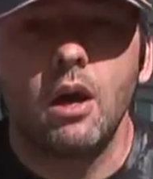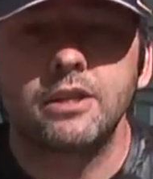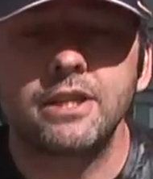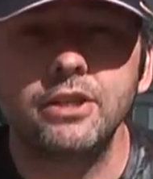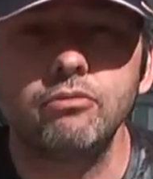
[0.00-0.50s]

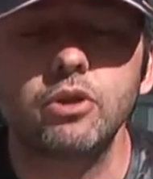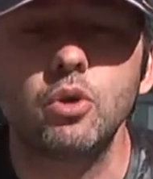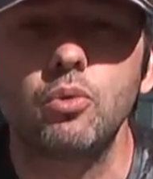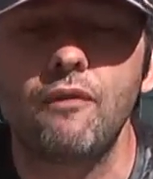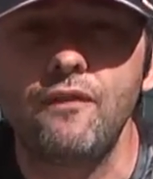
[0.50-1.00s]
I seem to
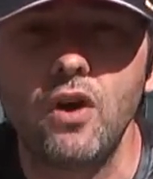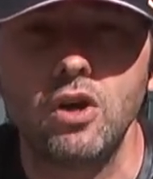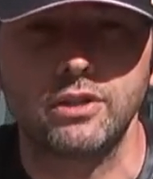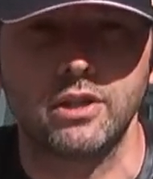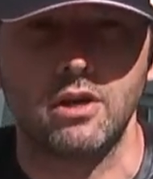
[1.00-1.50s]
recall the
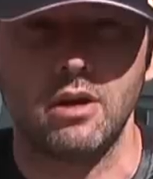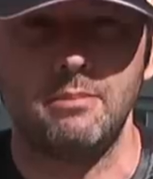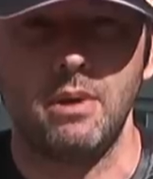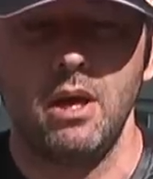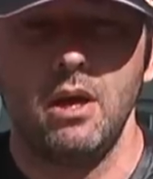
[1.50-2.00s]
first
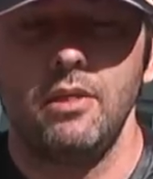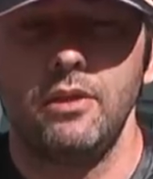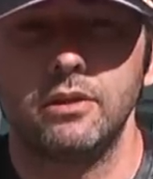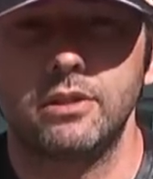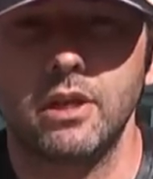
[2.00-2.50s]
time
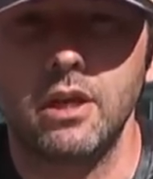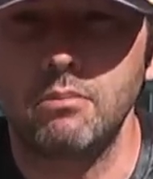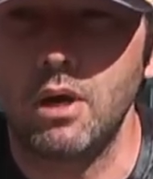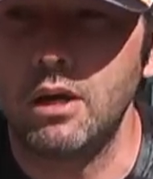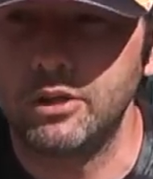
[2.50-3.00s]
that
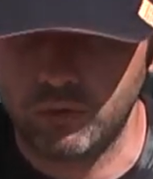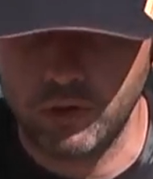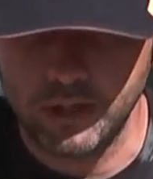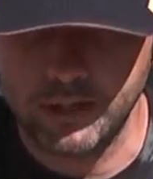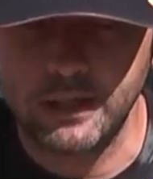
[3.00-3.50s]
I
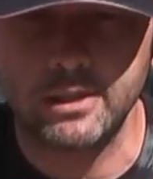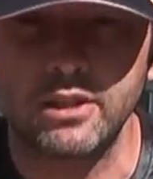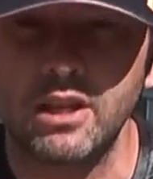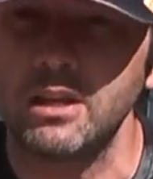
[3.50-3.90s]
tried an Innis